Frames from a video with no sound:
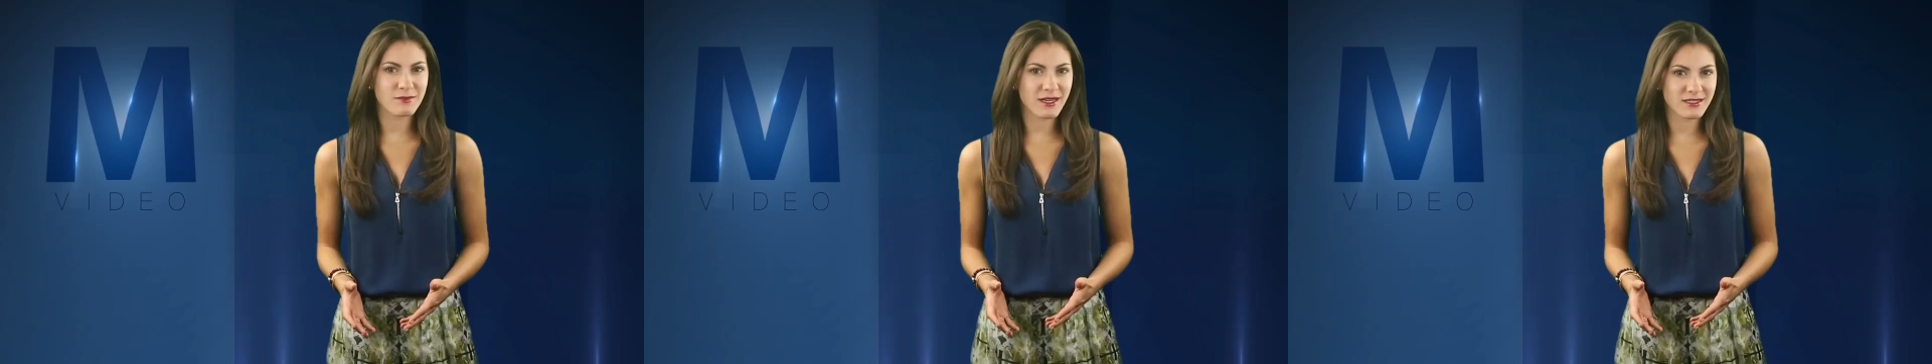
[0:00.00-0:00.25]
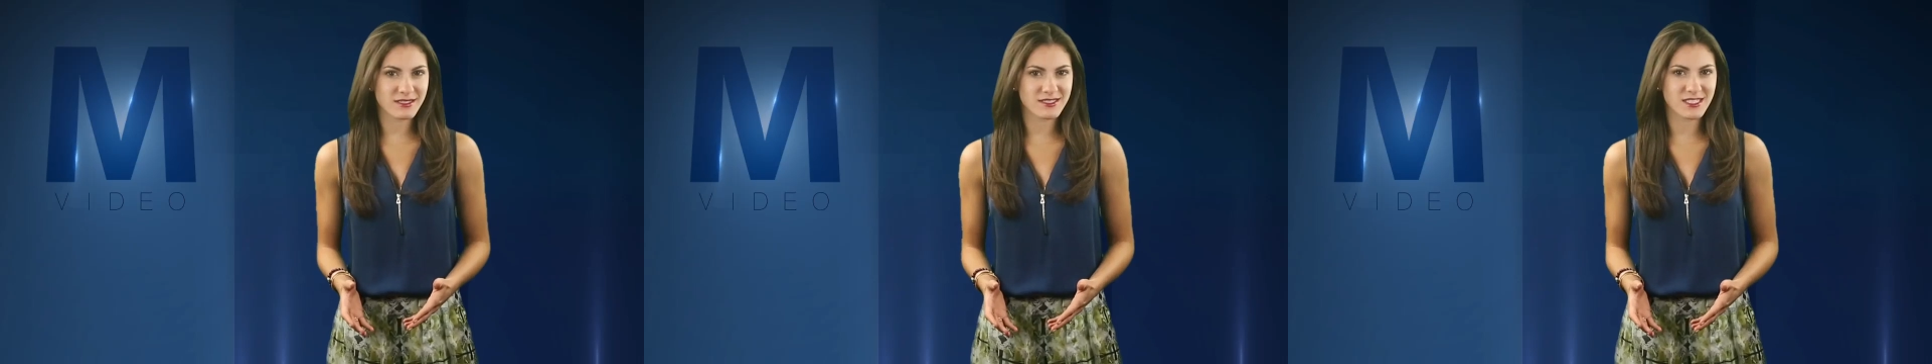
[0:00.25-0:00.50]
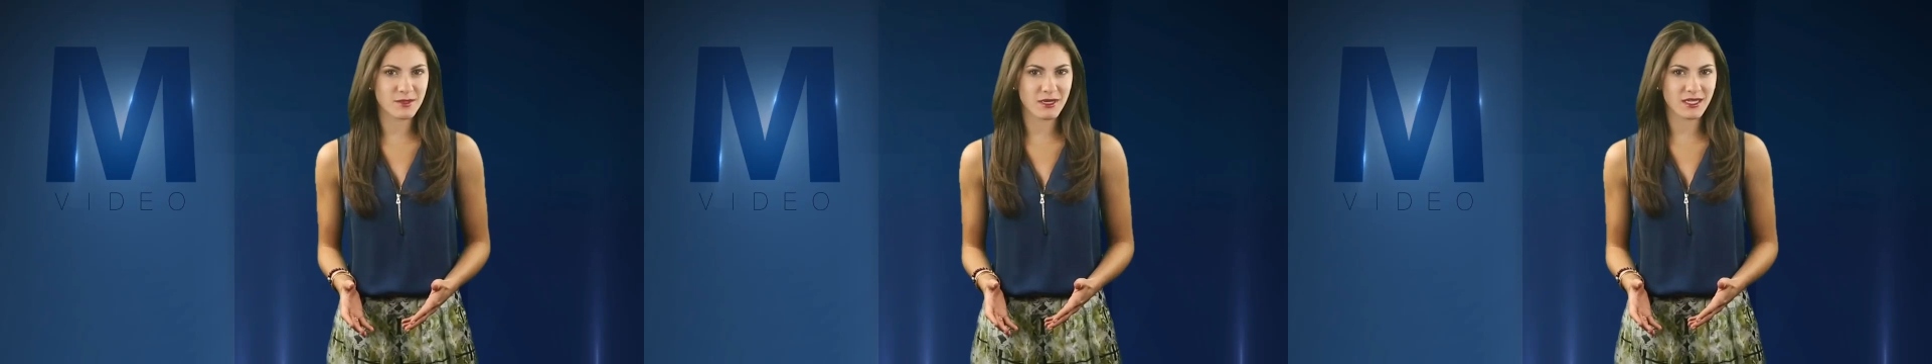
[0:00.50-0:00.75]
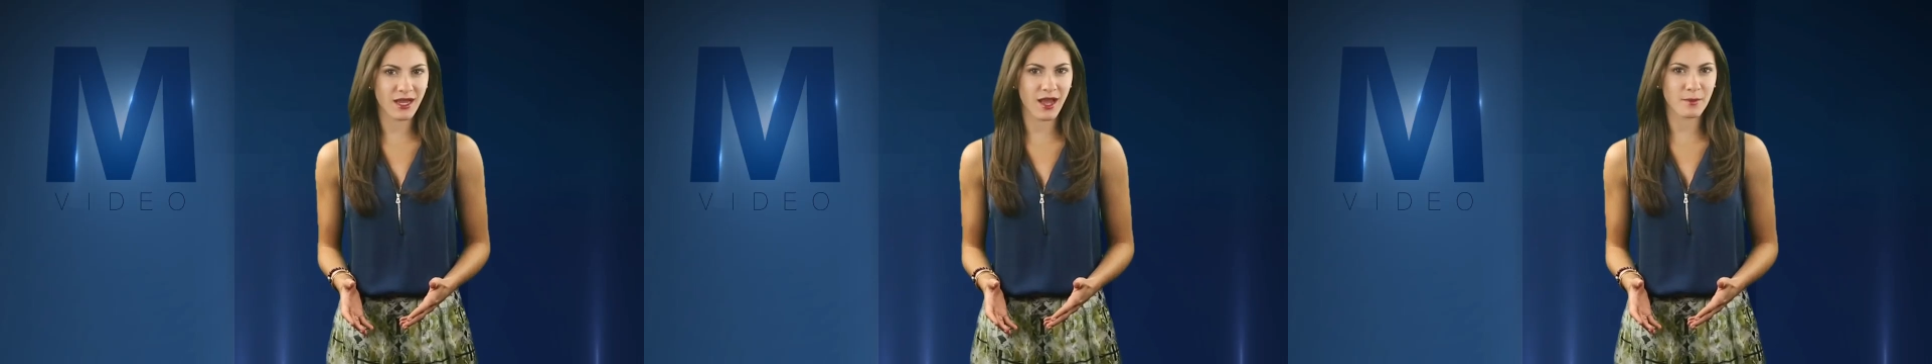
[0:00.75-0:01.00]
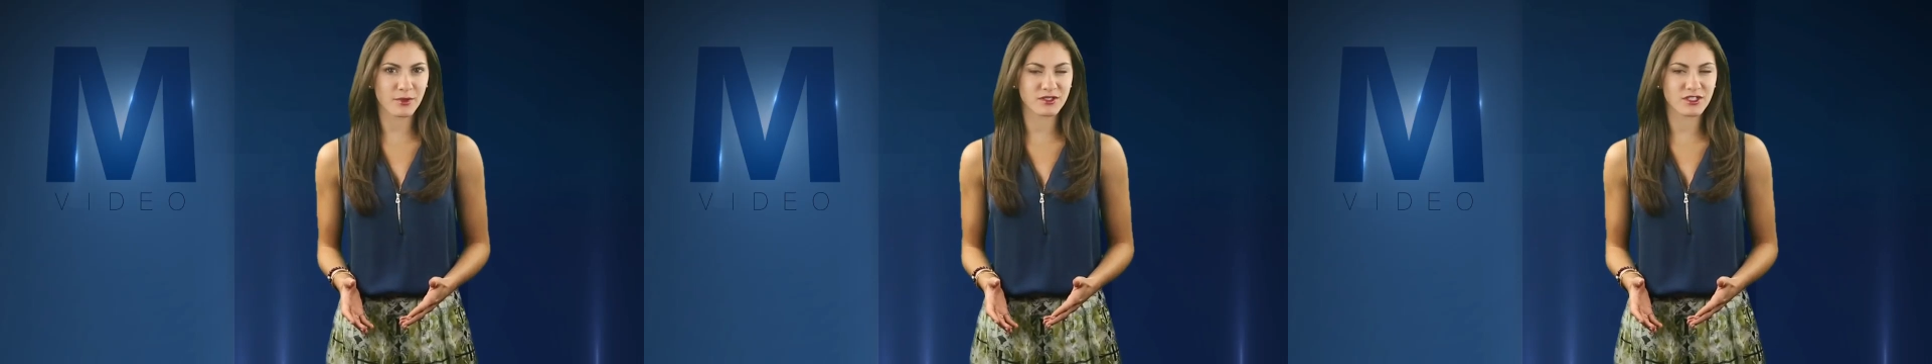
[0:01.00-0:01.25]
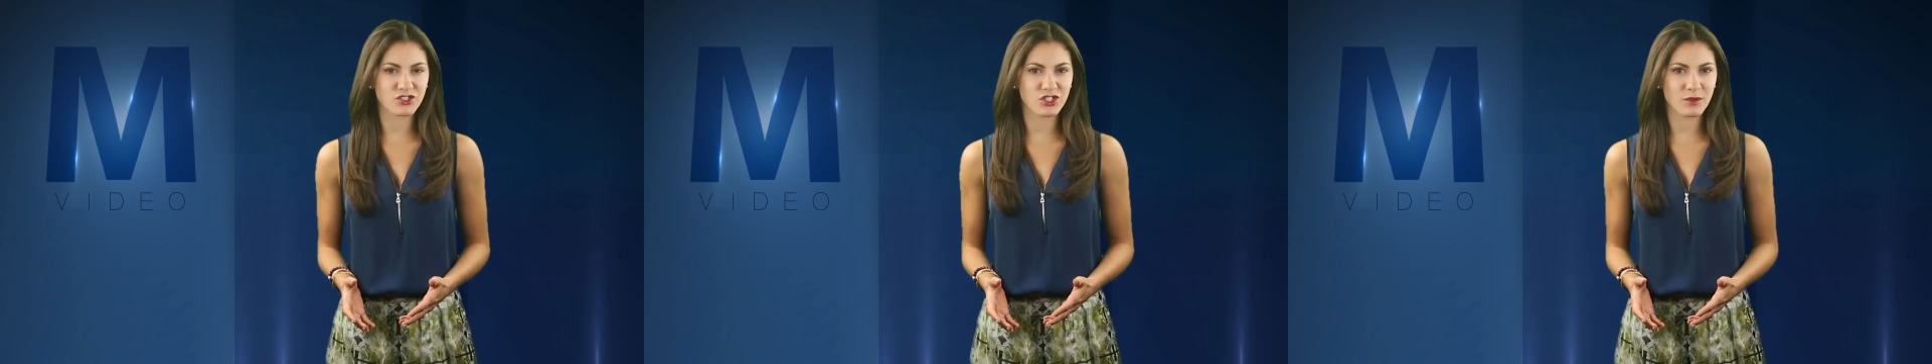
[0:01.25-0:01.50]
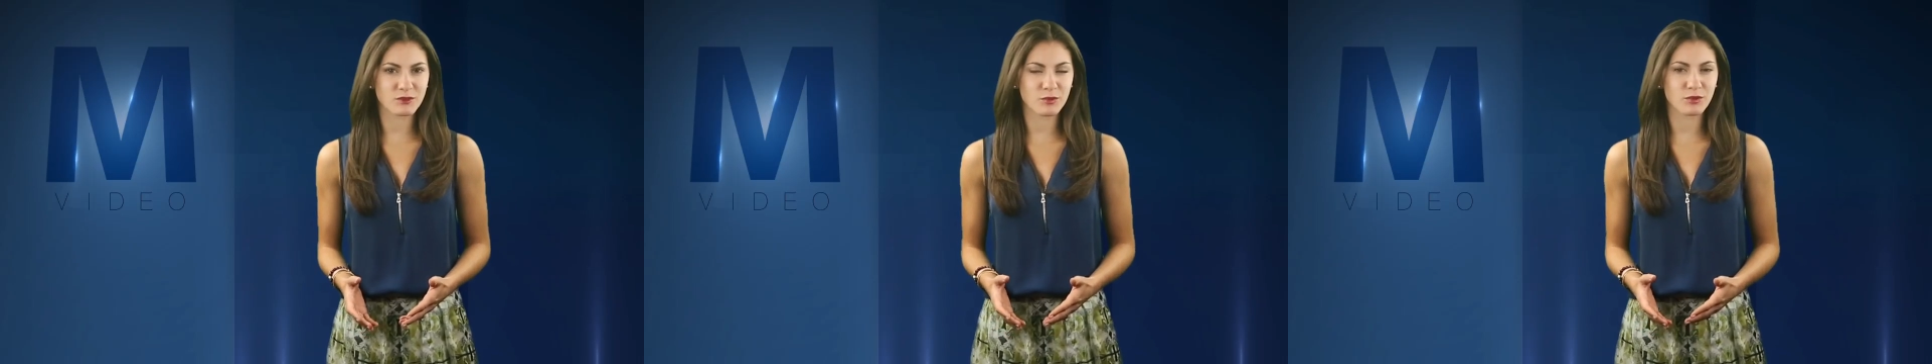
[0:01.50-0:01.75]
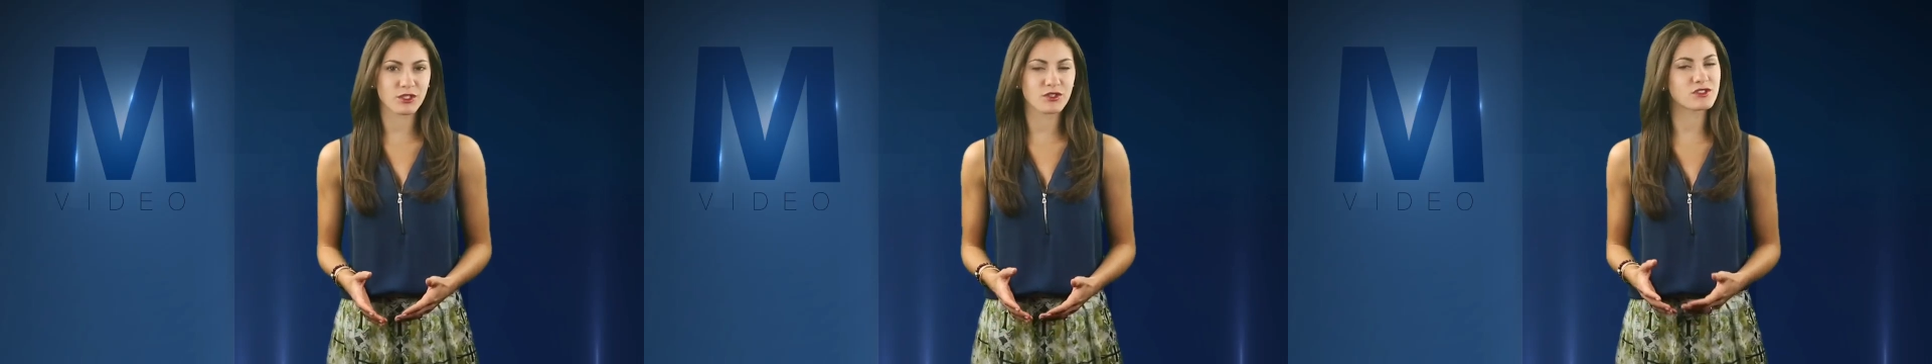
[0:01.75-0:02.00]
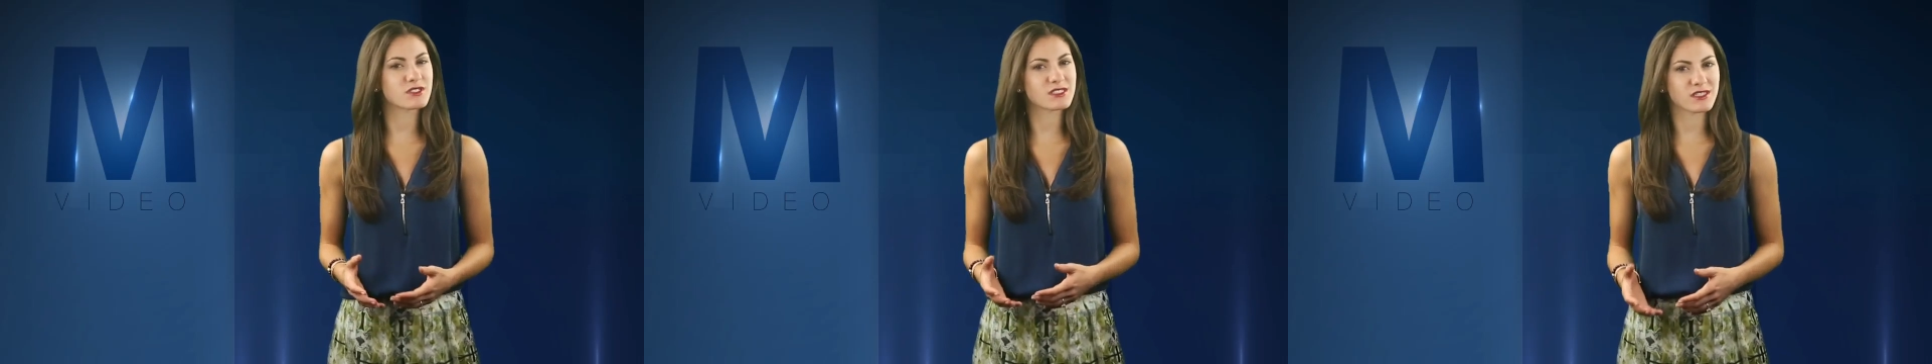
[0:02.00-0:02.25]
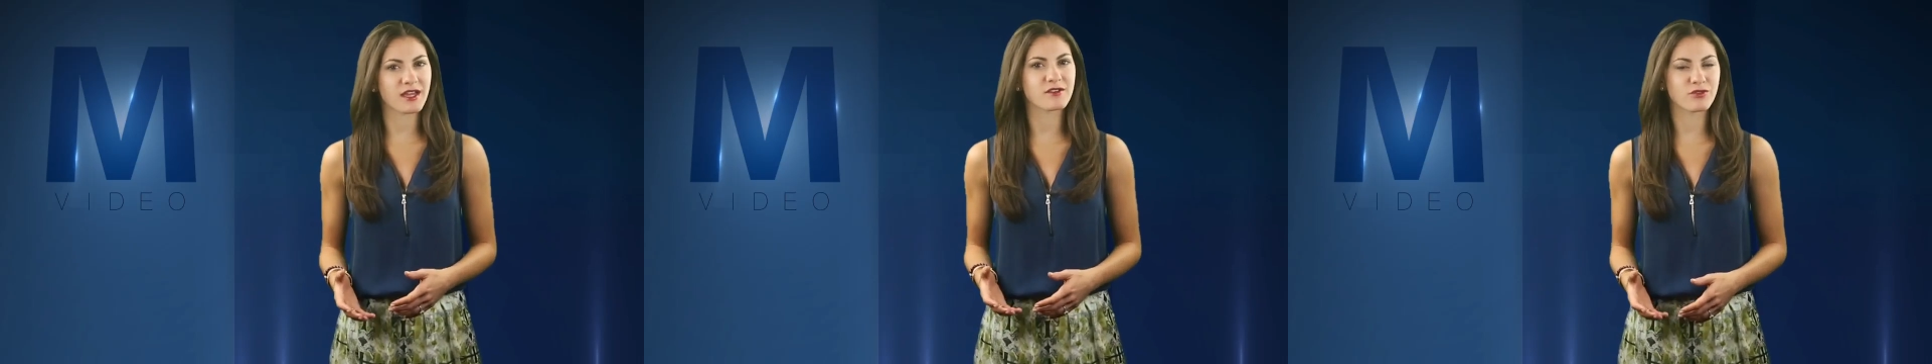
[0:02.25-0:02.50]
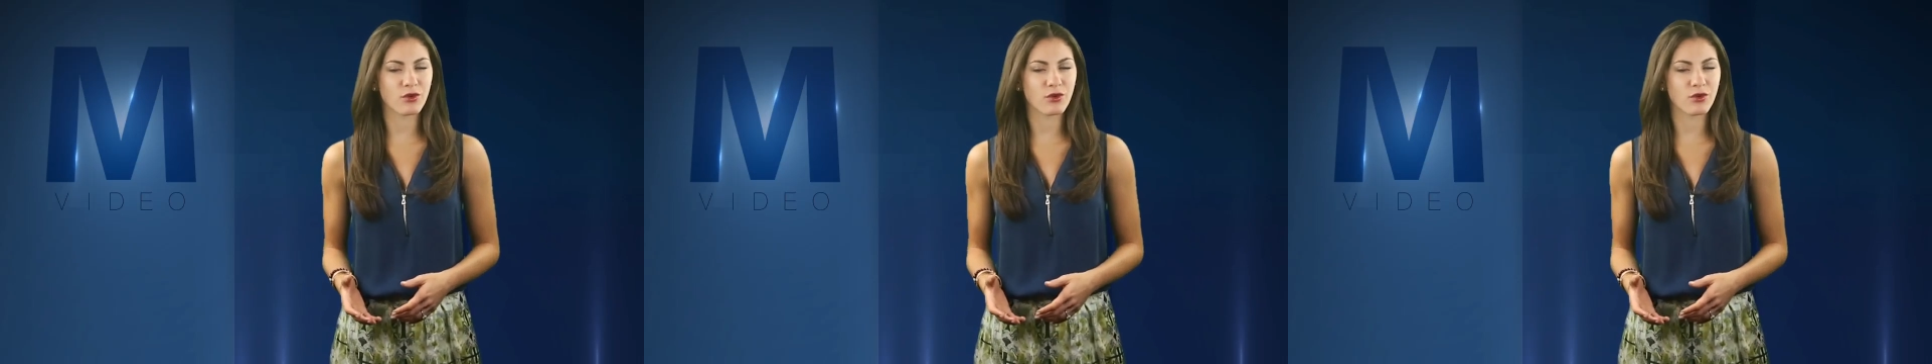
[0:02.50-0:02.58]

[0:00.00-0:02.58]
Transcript: the magnesium and copper in the chip to produce slight